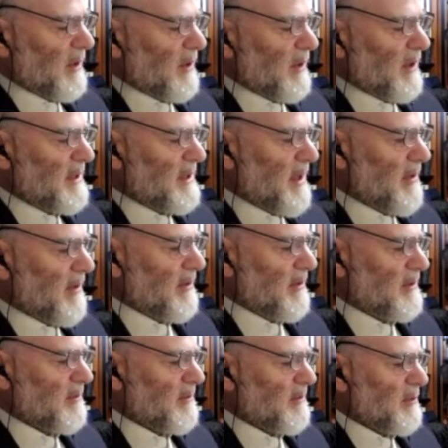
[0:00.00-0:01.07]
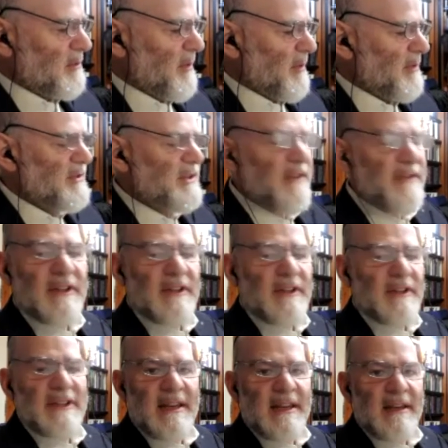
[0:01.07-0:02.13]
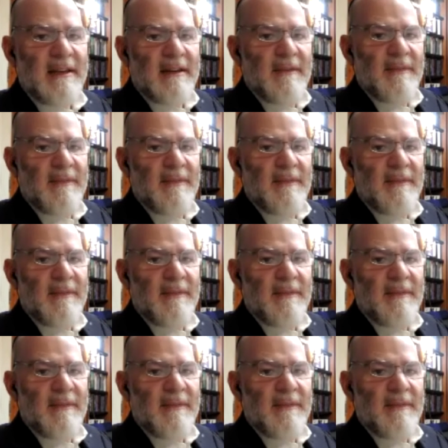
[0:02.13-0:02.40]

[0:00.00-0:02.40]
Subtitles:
linen together, the boots. It was just the linen.